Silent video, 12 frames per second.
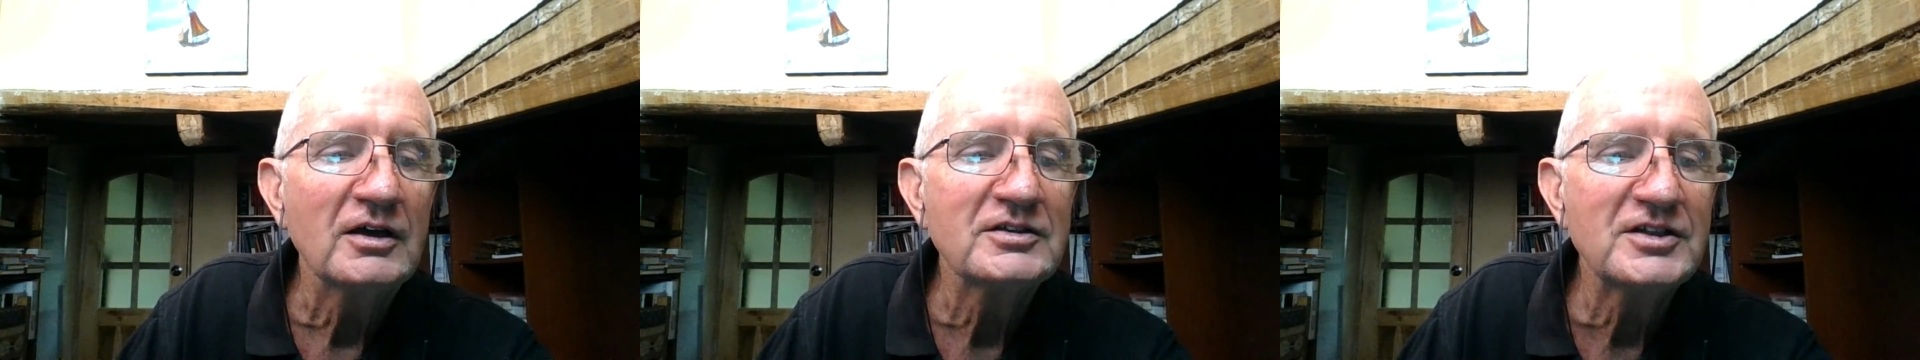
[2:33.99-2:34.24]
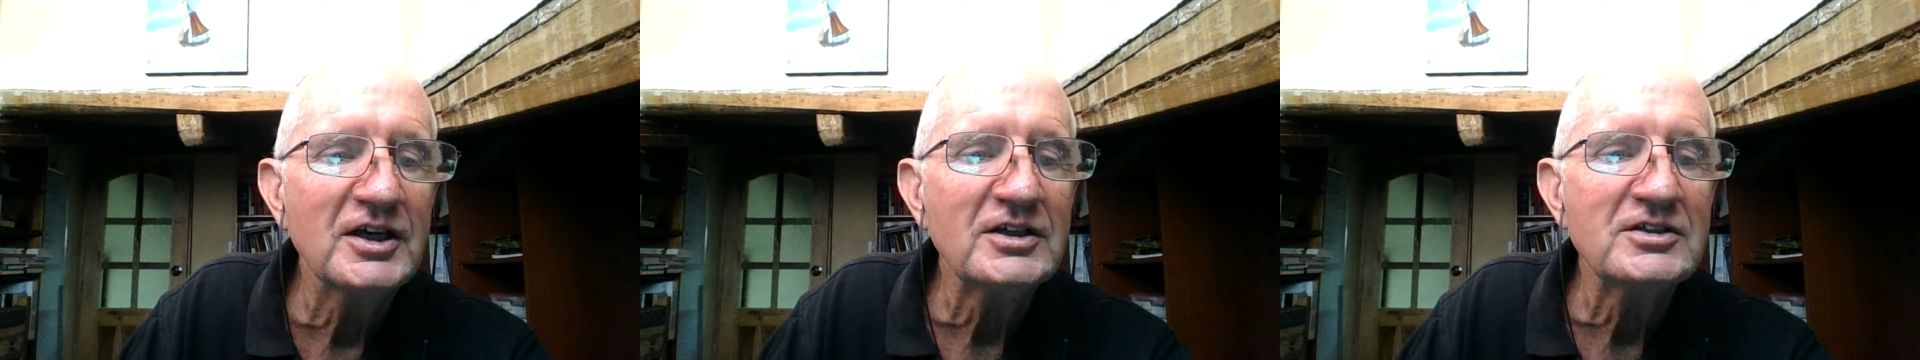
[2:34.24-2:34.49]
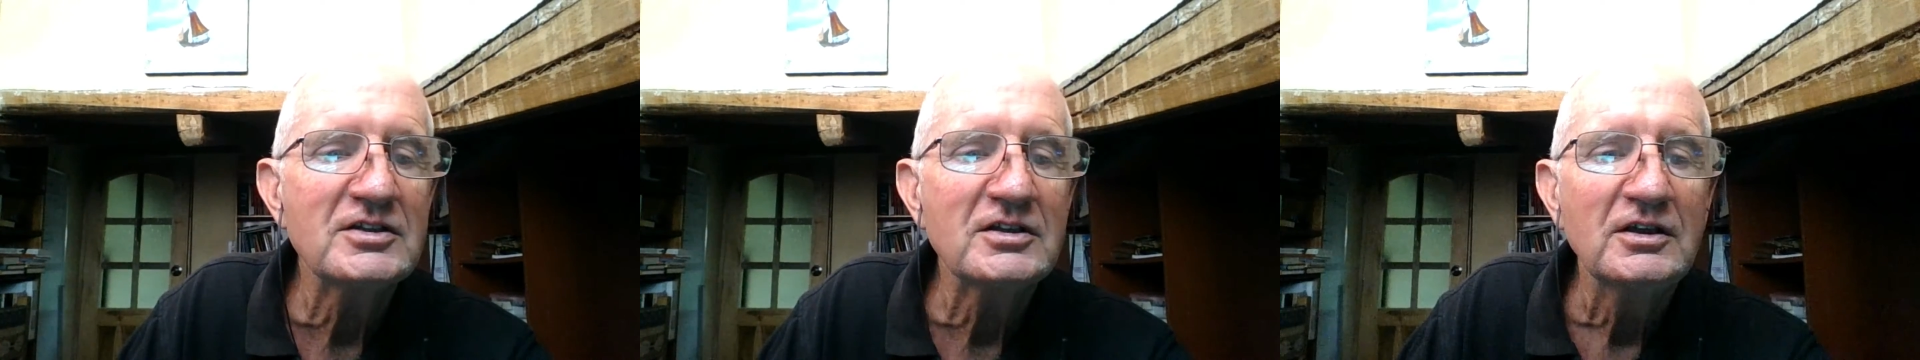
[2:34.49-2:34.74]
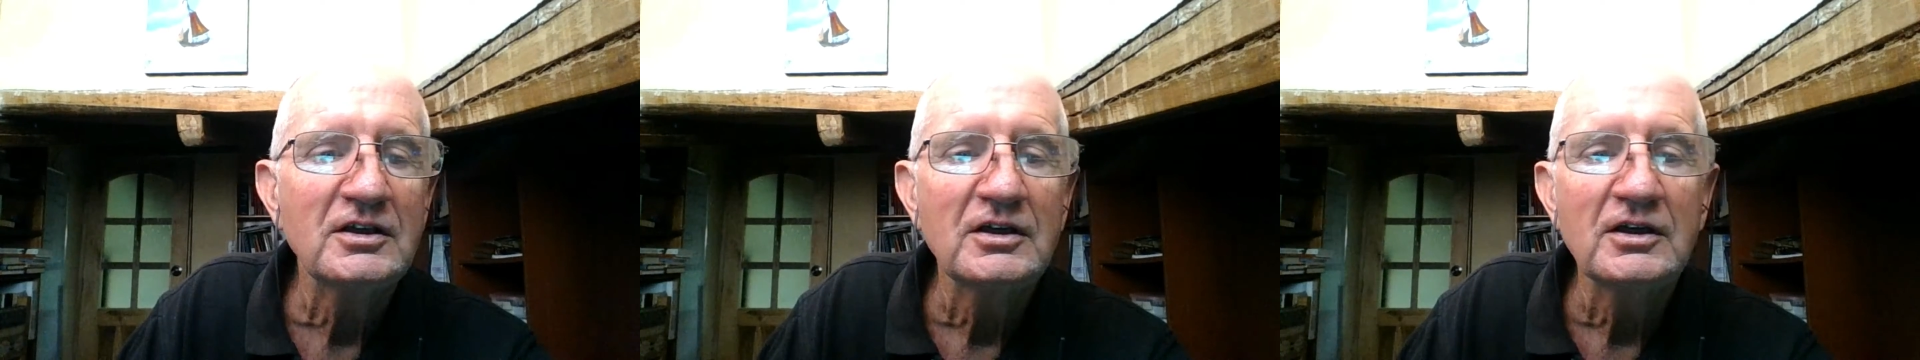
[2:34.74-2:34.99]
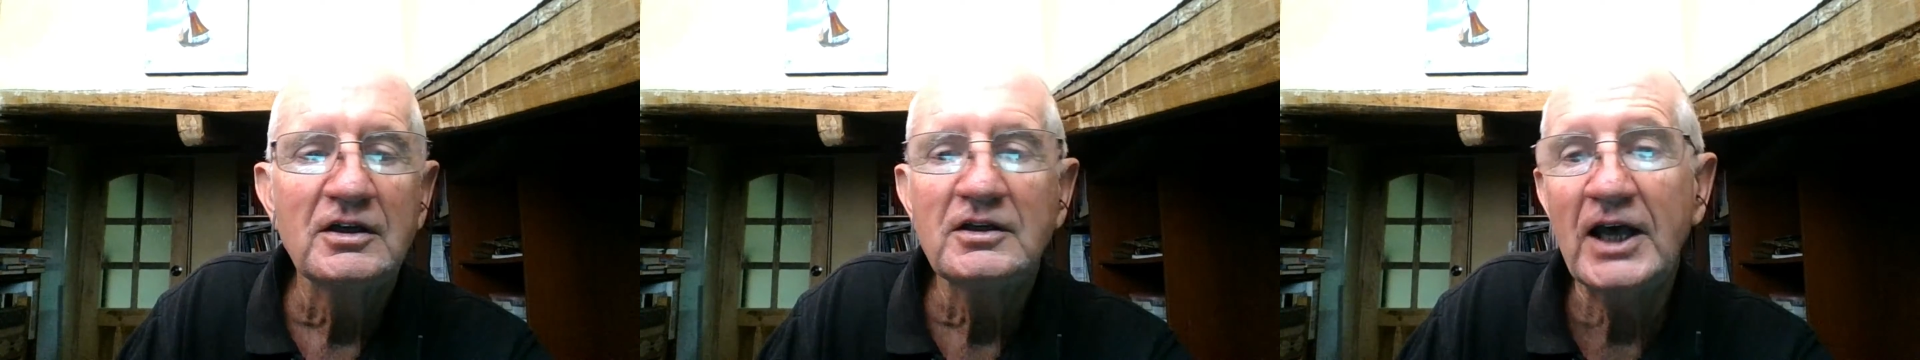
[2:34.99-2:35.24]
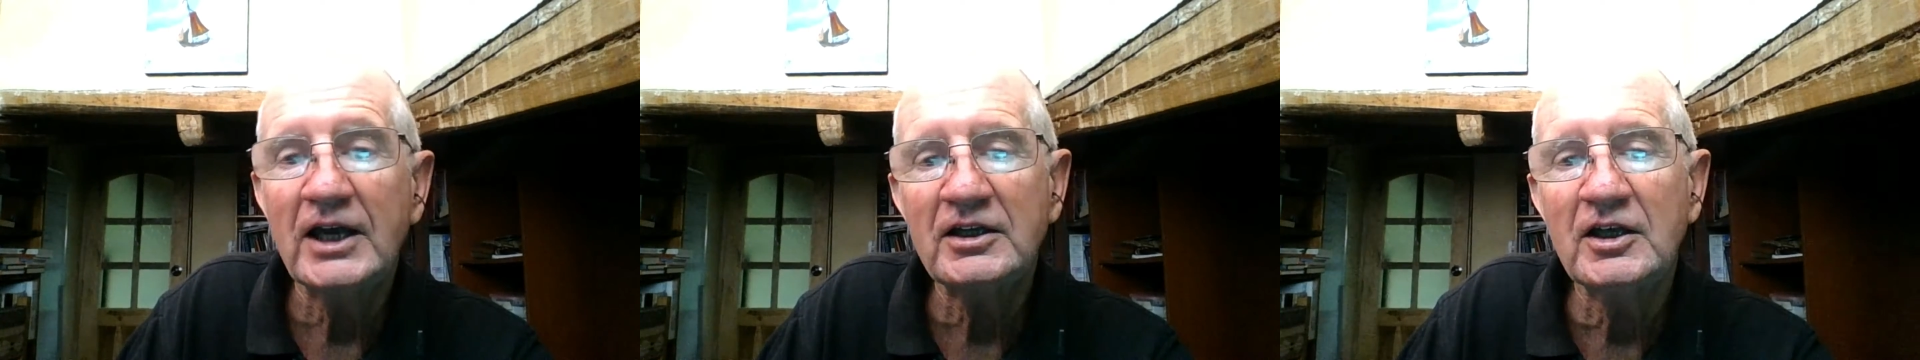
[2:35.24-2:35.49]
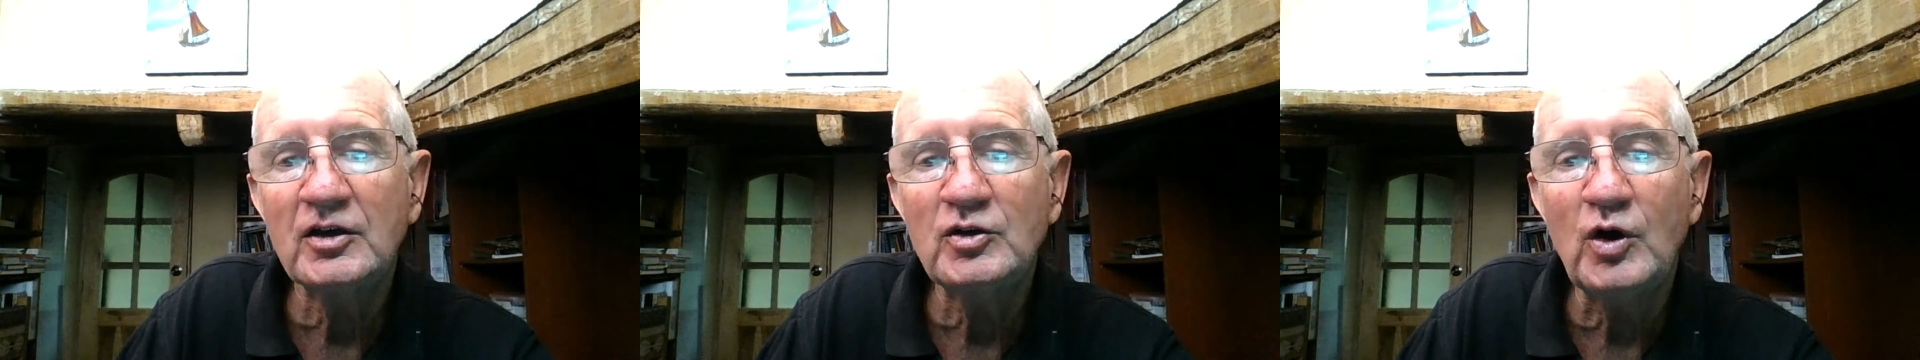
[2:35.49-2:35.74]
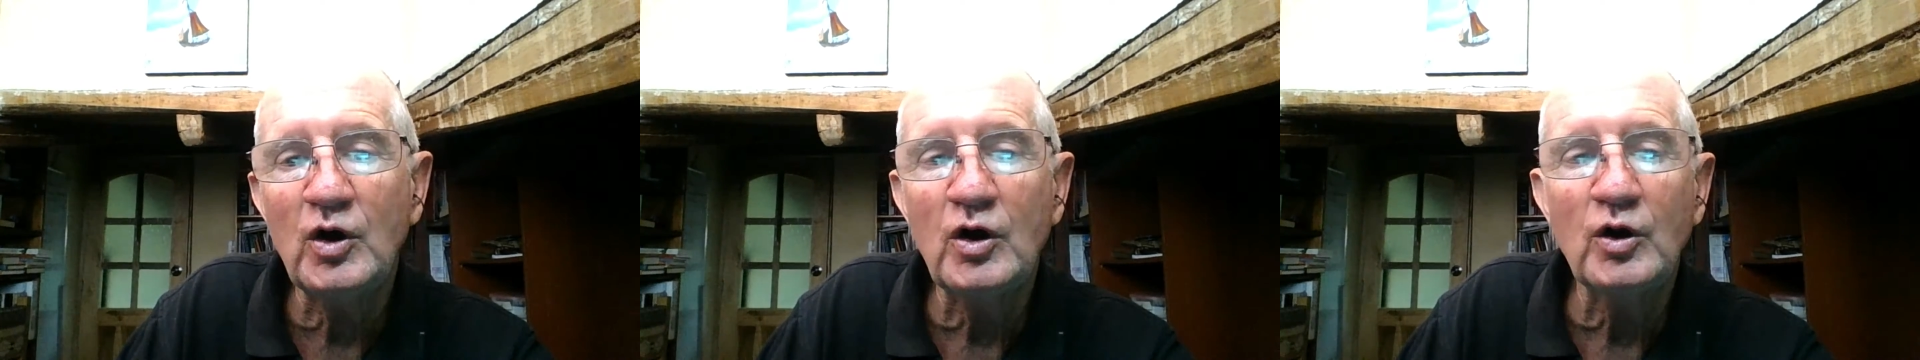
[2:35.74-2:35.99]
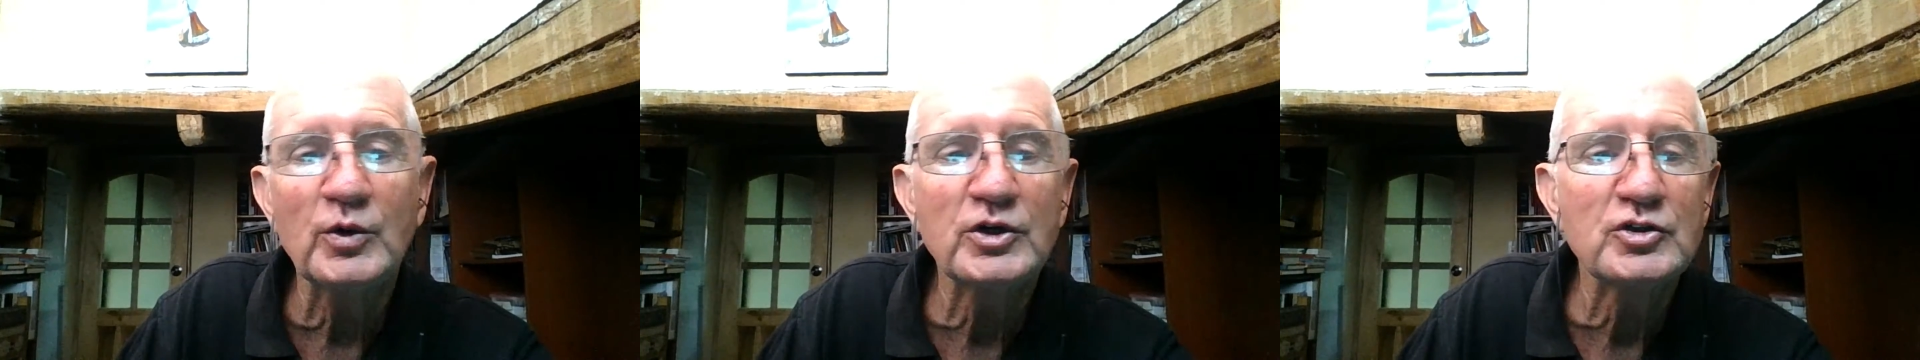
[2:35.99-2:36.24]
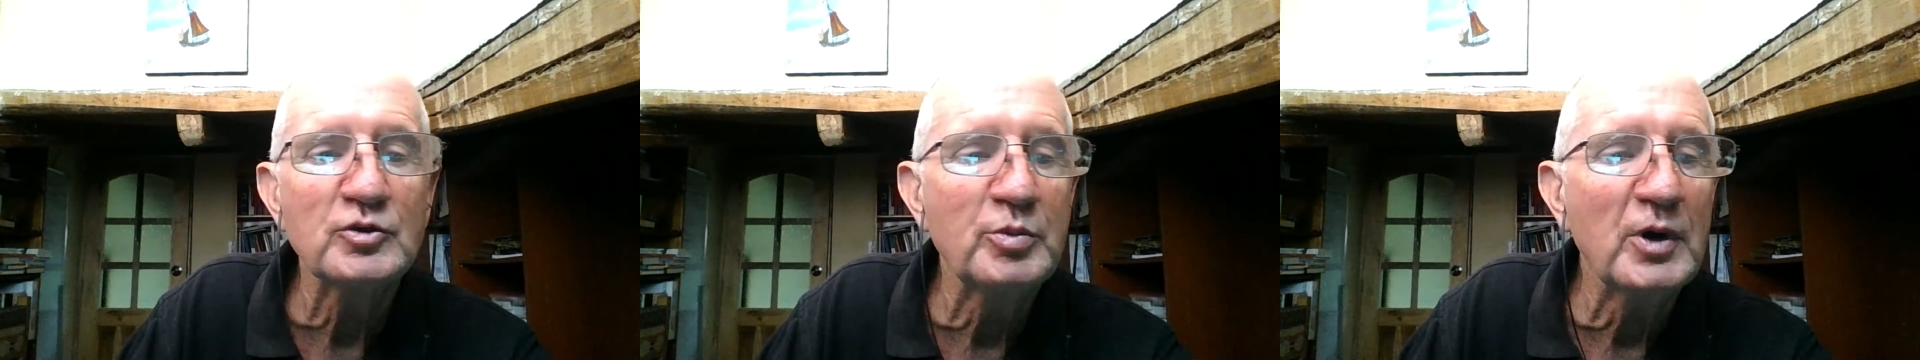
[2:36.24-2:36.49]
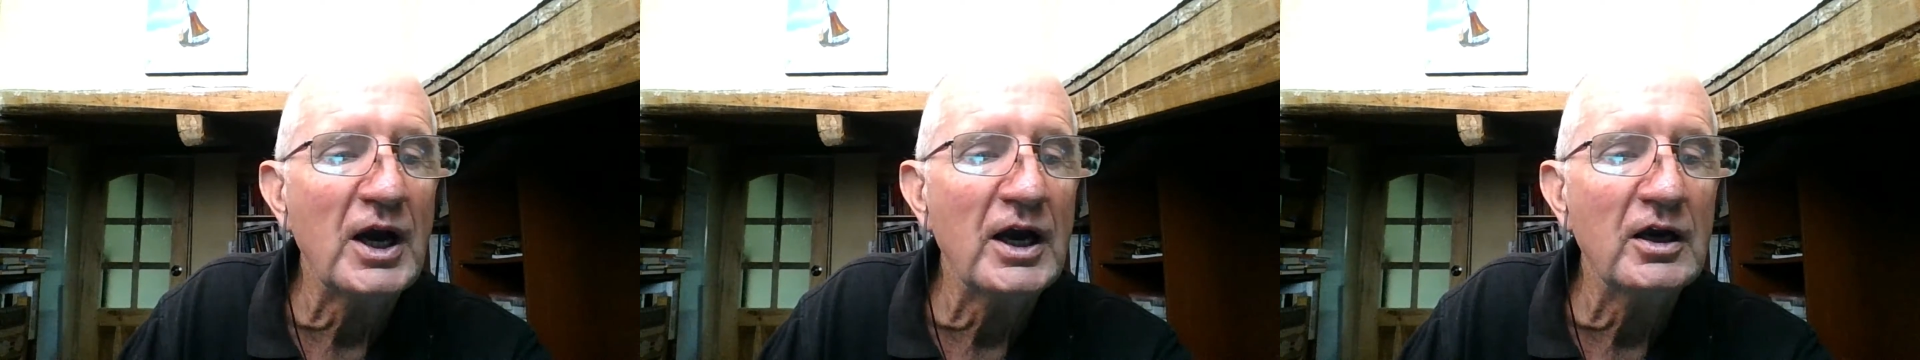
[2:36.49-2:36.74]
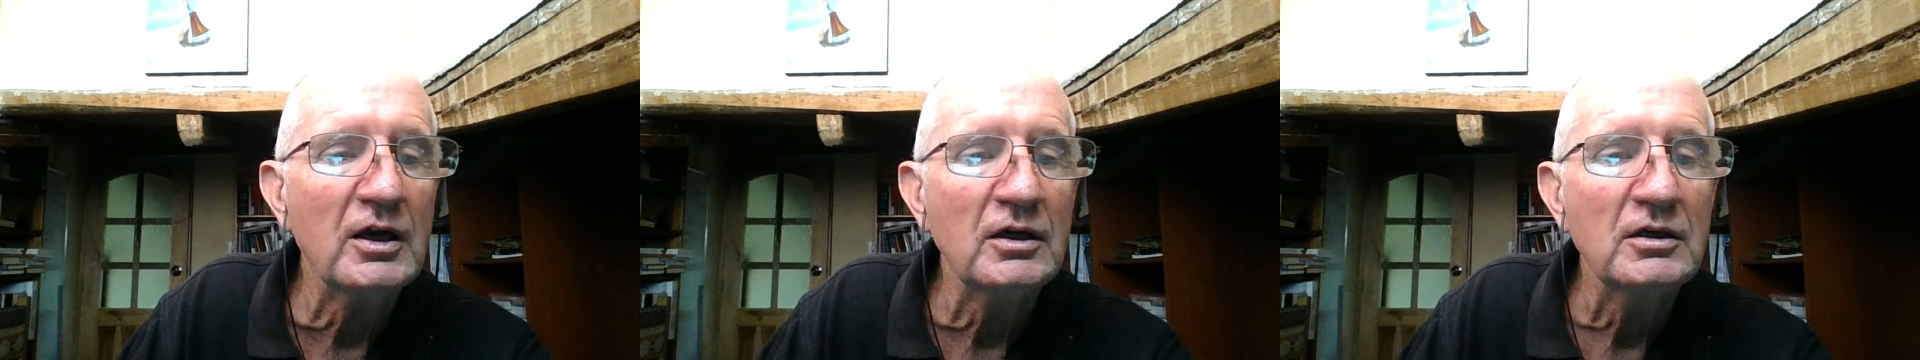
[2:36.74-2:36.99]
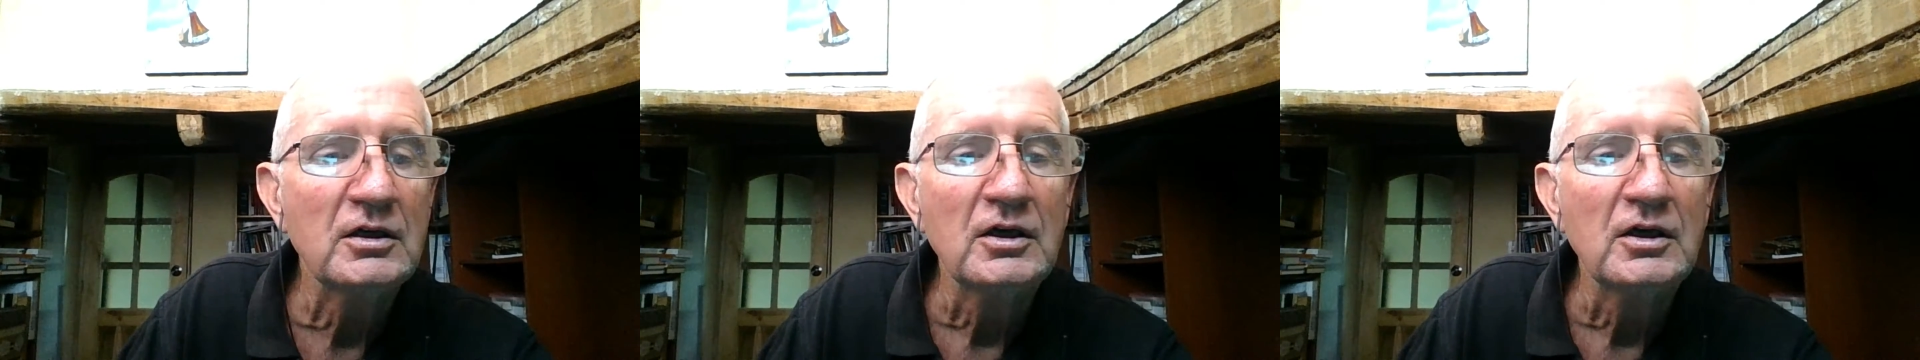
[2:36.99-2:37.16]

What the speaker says: Sixth, Nat King Cole, Richard Pryor,